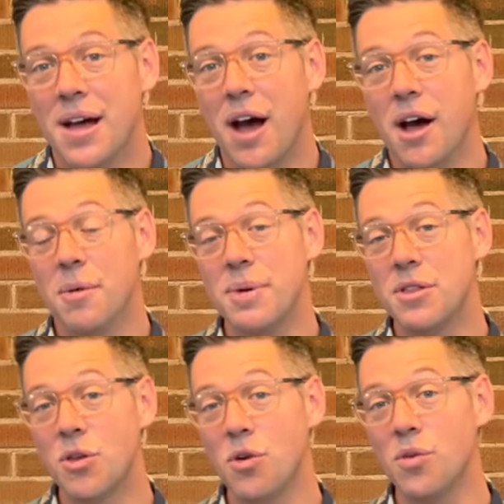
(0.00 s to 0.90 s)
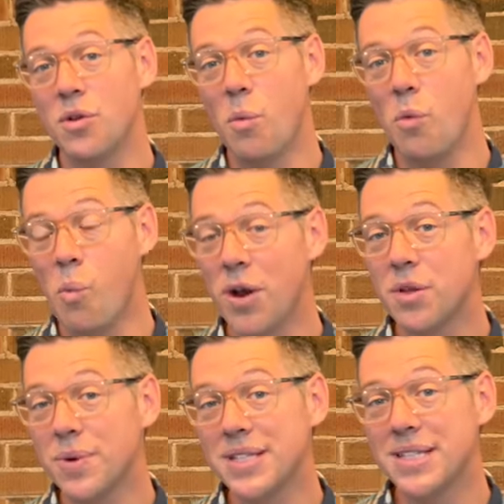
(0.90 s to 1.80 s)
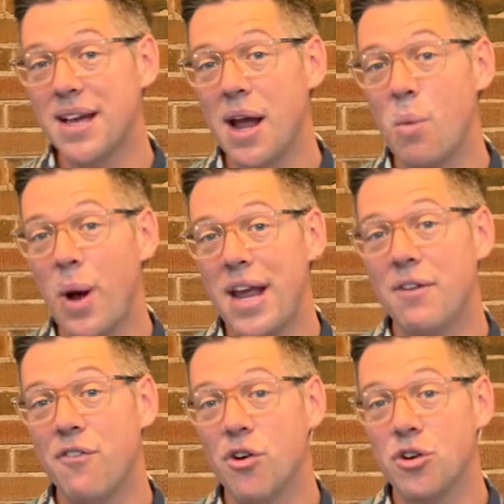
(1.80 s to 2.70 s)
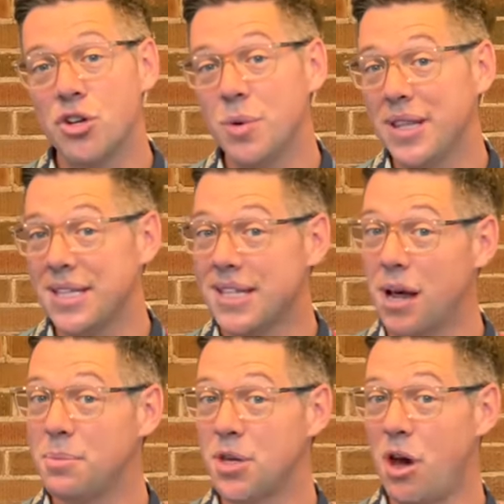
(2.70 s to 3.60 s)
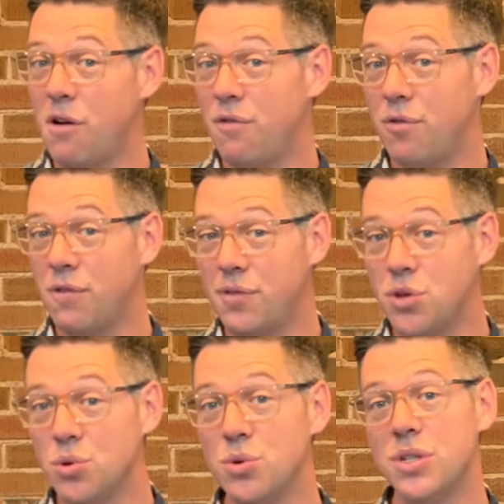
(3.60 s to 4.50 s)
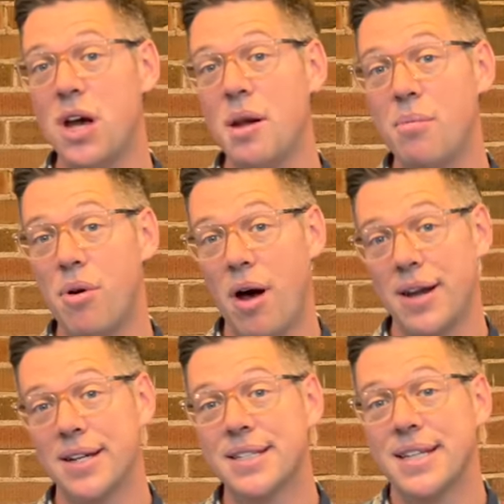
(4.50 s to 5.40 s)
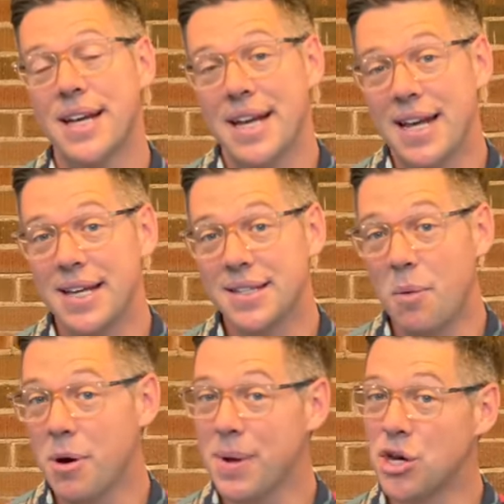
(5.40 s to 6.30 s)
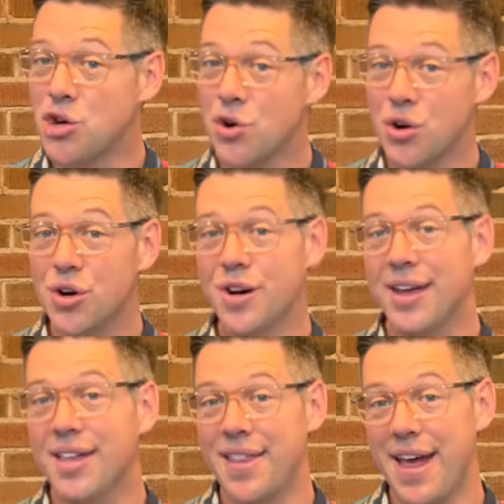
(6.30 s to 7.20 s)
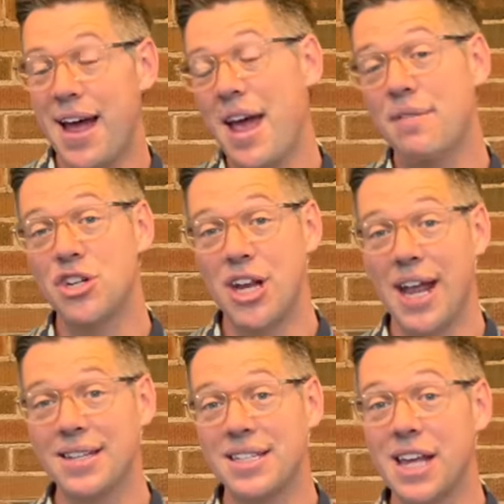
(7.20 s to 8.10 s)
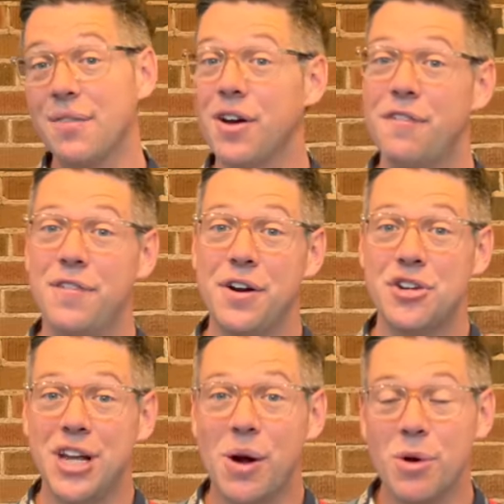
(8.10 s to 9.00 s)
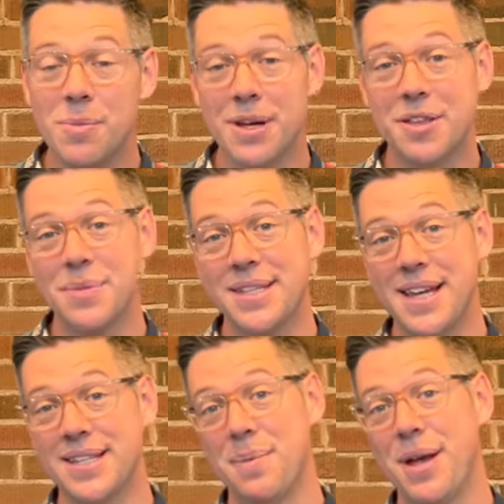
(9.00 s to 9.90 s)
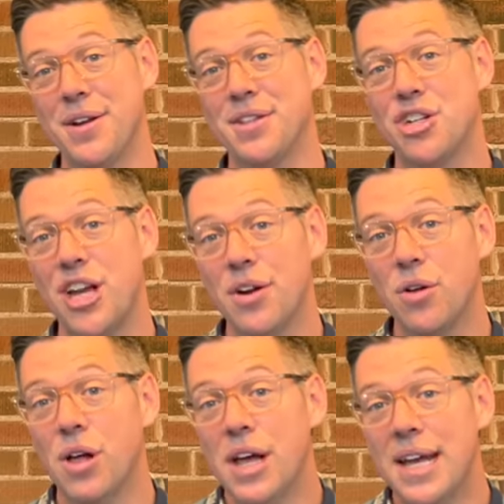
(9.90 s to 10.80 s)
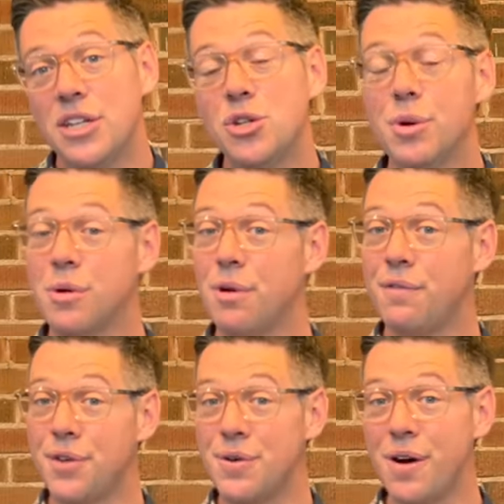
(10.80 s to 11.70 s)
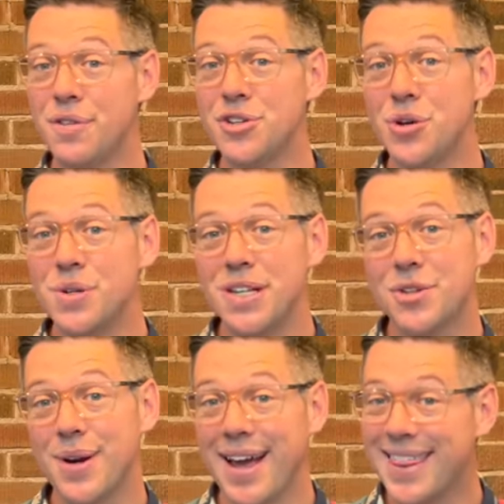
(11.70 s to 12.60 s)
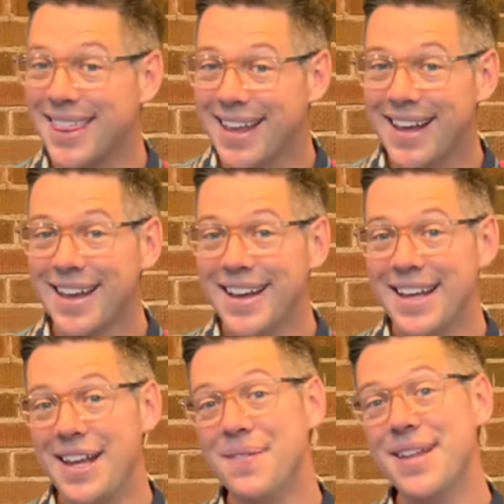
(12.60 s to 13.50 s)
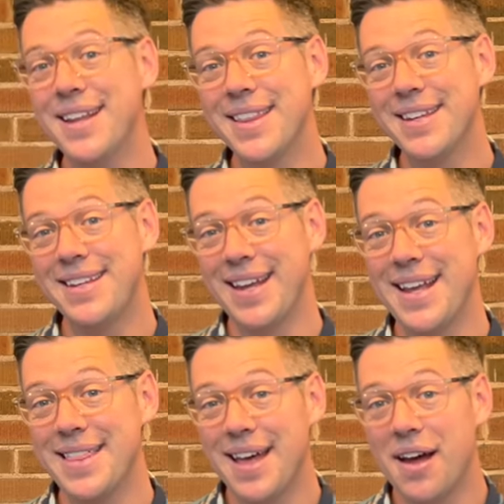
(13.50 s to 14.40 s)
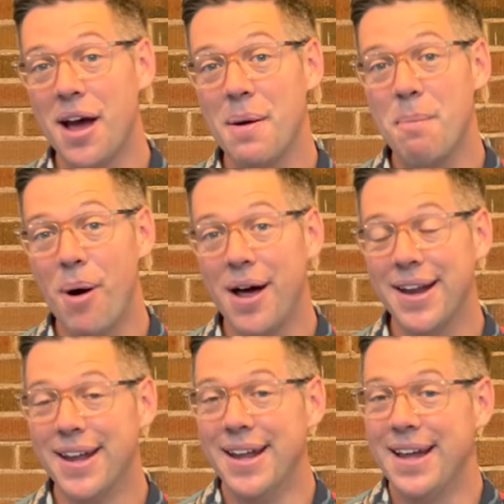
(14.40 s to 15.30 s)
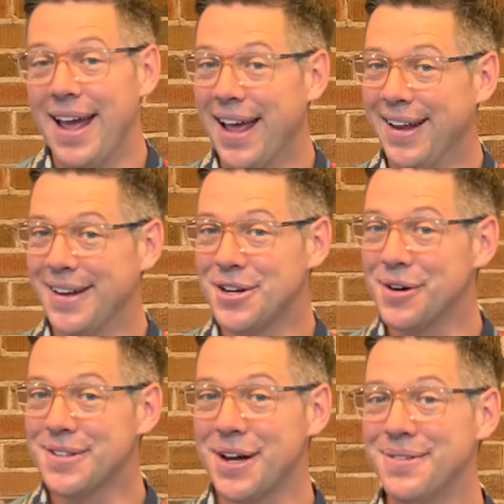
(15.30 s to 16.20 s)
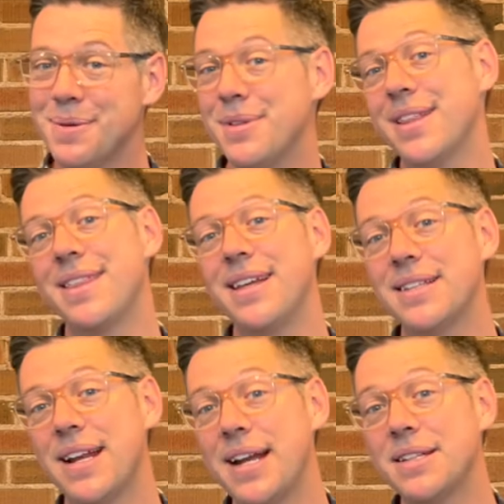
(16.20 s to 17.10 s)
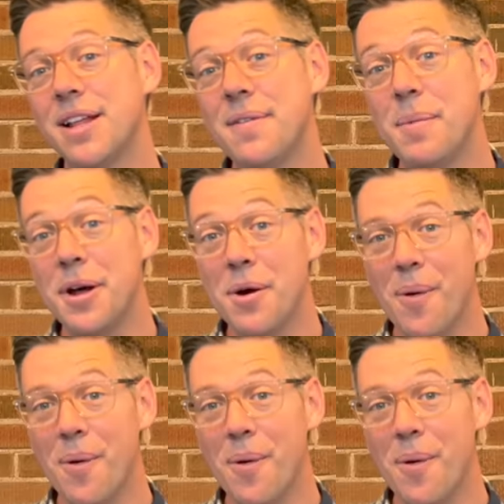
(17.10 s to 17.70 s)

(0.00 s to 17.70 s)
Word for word: Uh, so one of the reasons I wait for doing these types of reviews and products is I want to make sure that I have a chance to give it a fair shake. One of the biggest mistakes I made on the channel is doing a review of the JoeTisserie. I think even the day that I bought it. And turns out some of the things that I didn't love about it